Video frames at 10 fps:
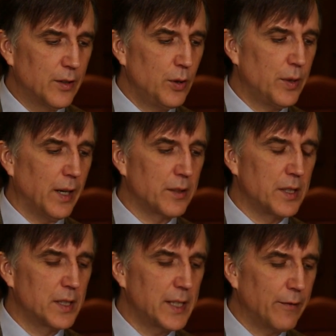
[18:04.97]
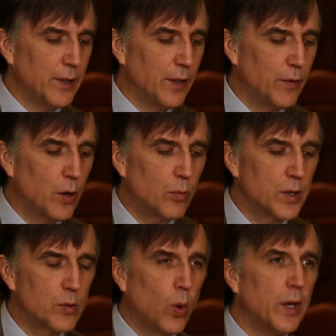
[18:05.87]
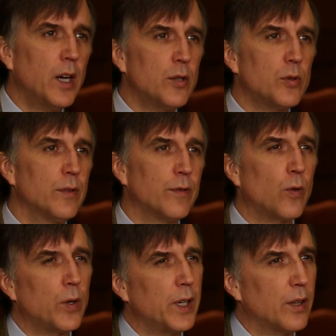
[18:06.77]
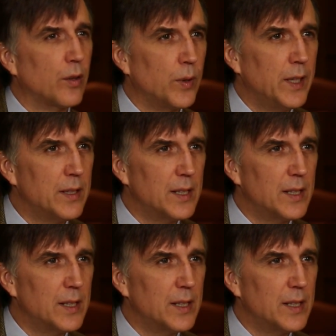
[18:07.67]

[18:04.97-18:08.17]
2007. The vote was 143